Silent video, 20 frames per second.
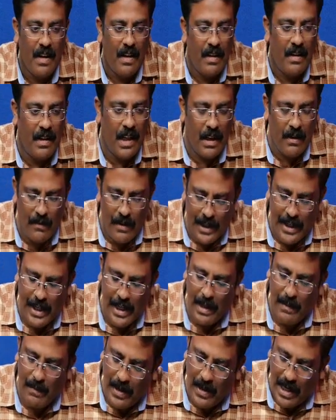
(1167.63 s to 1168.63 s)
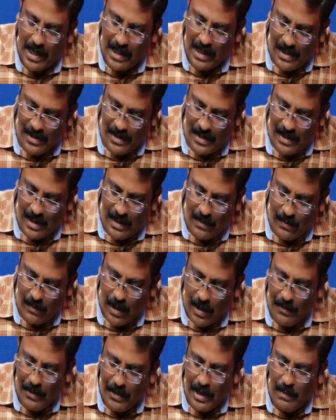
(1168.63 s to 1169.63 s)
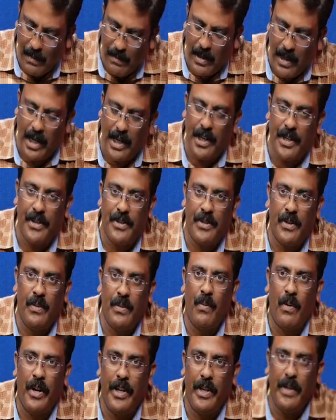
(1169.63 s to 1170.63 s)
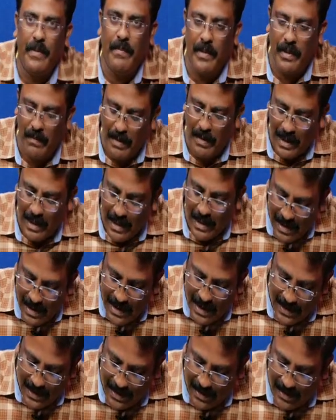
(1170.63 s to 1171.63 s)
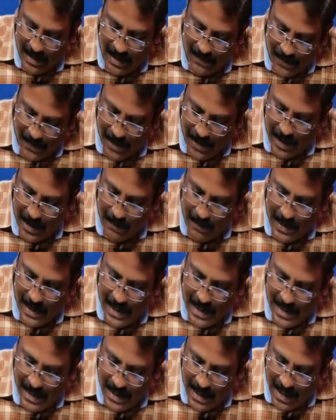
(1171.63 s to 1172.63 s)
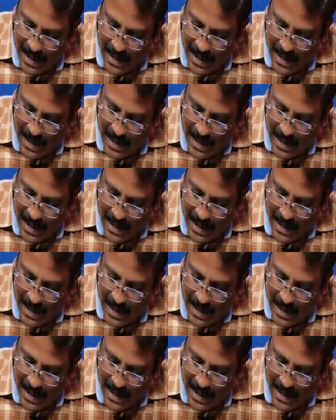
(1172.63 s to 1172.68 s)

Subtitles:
Now I can able to understand, now we can able to understood what do you mean by disconnected graph. We can able to easily